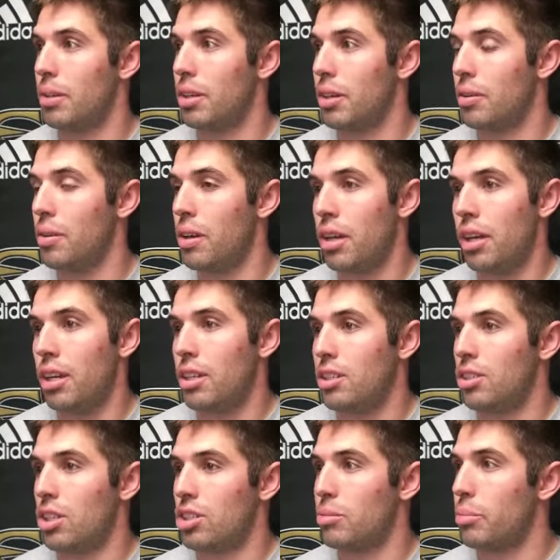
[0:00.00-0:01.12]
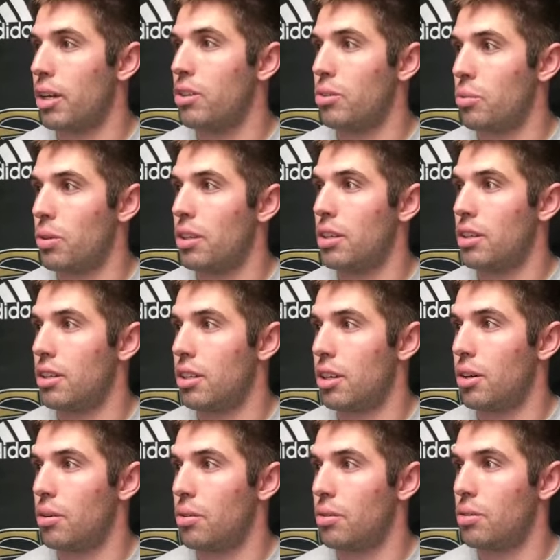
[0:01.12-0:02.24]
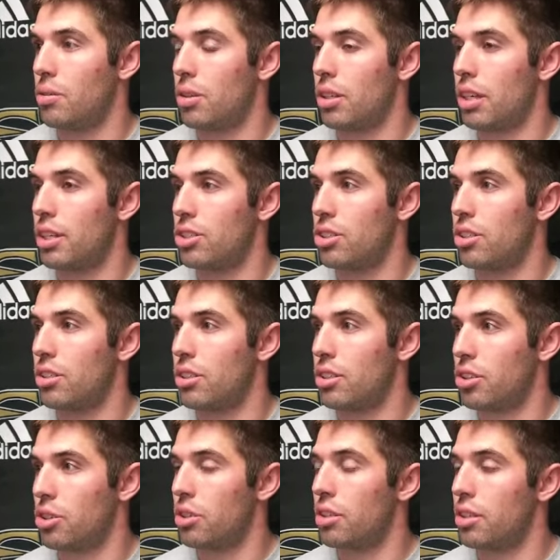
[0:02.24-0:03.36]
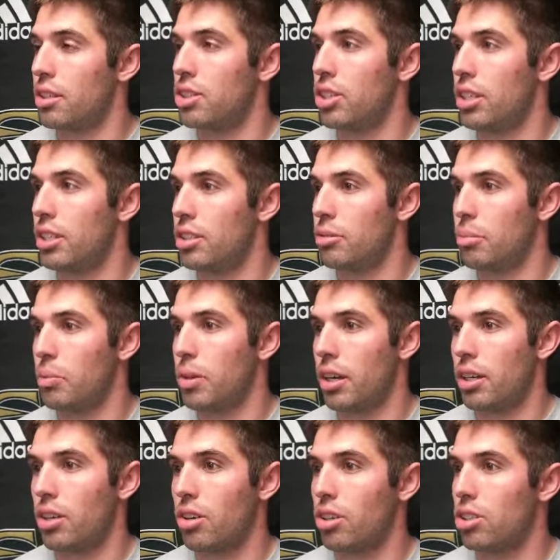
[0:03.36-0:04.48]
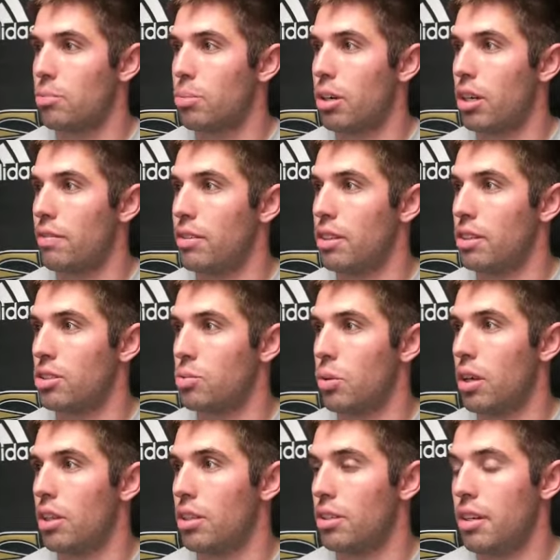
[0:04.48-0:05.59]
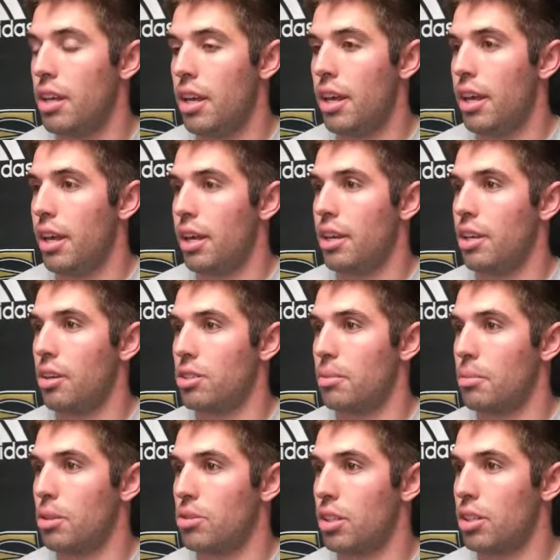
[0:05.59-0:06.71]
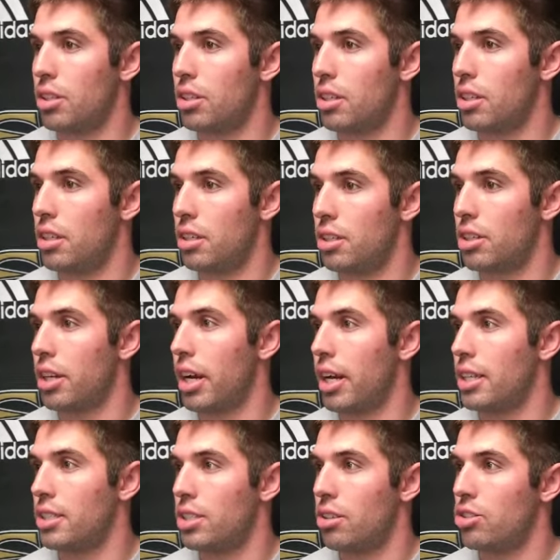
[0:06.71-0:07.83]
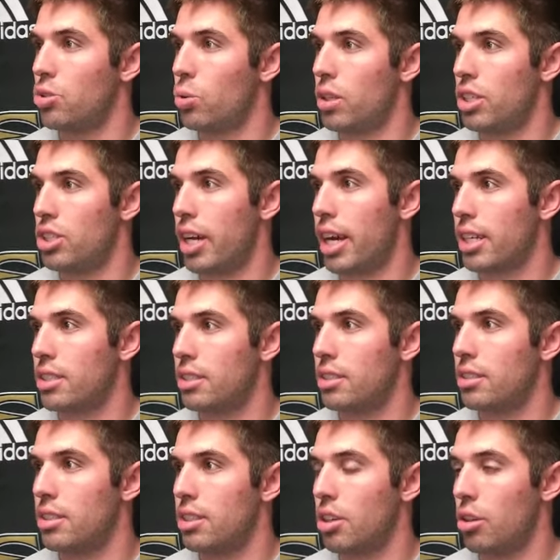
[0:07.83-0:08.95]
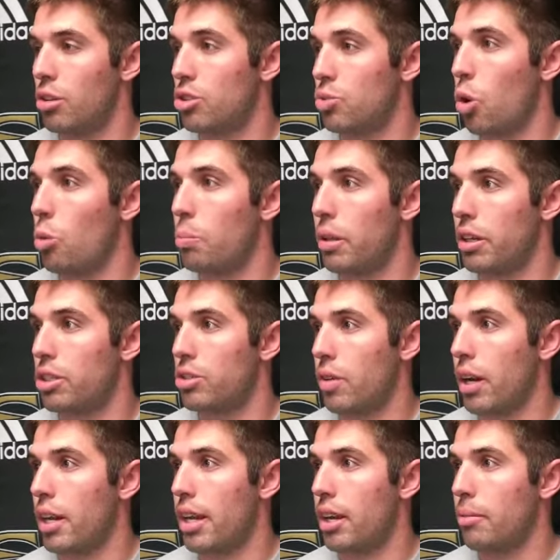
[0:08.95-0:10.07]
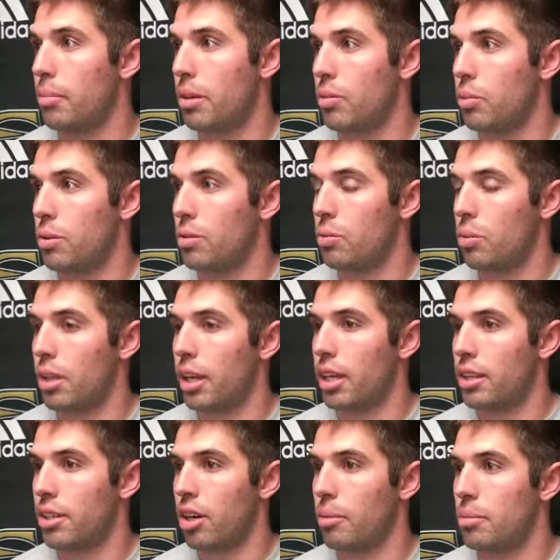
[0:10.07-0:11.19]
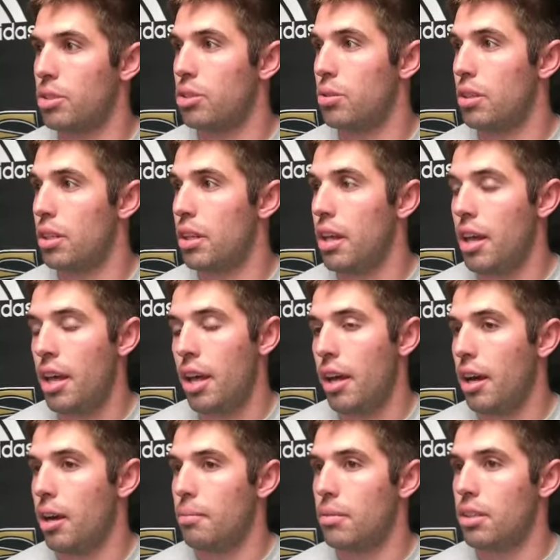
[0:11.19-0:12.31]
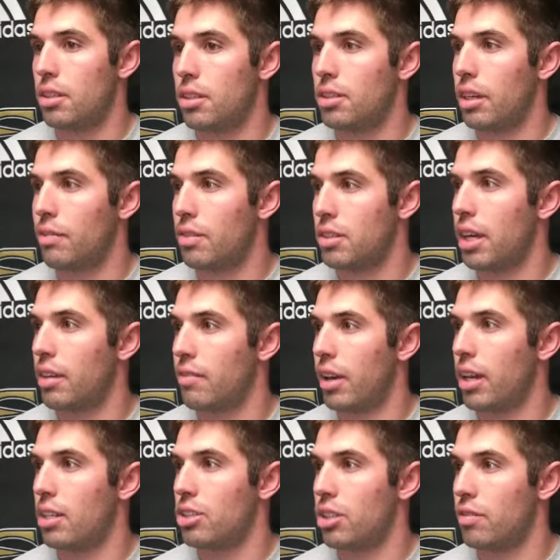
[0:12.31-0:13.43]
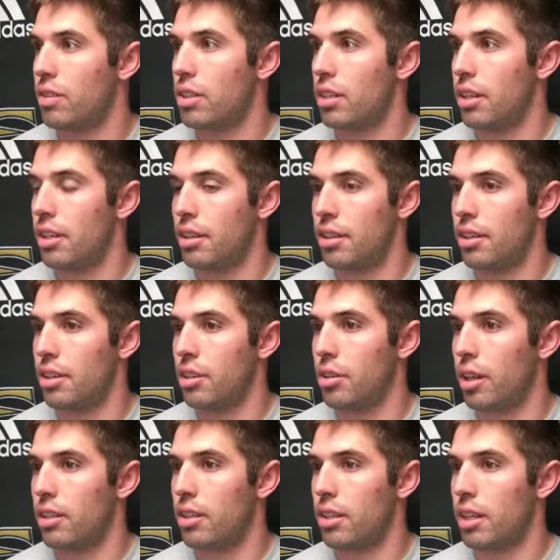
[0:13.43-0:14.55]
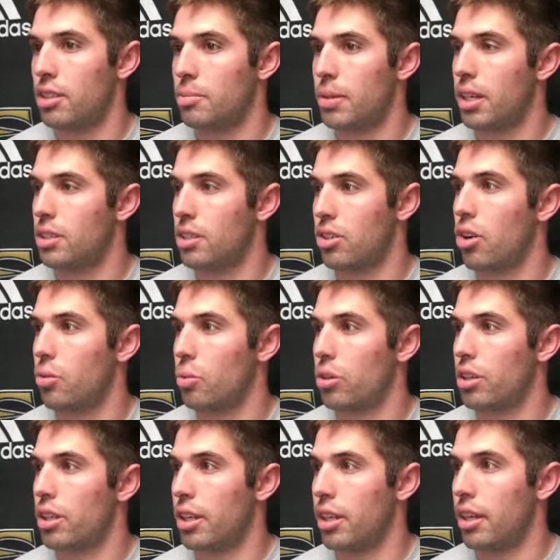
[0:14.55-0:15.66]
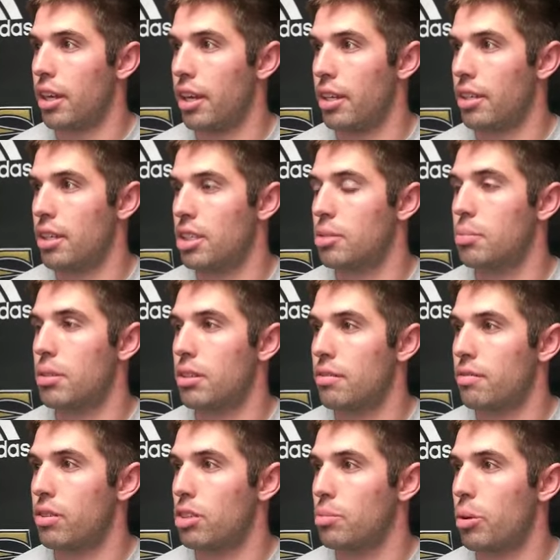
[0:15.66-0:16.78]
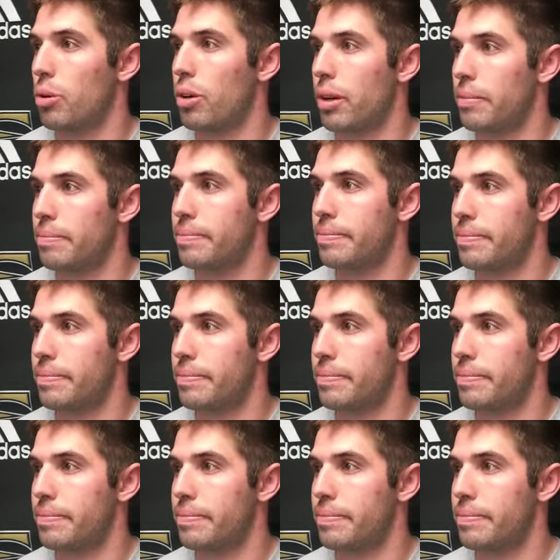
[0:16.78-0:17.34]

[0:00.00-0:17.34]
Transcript: You know, Justin Brown, who went, you know, injured earlier this year, but we got Carson Proffitt as well. And, you know, some of those younger guys, you know, Jordy Jackson, you know, those role players right now. But when they get their opportunity, they'll definitely take advantage of it. And, you know, that's because of their hard work and discipline for this program.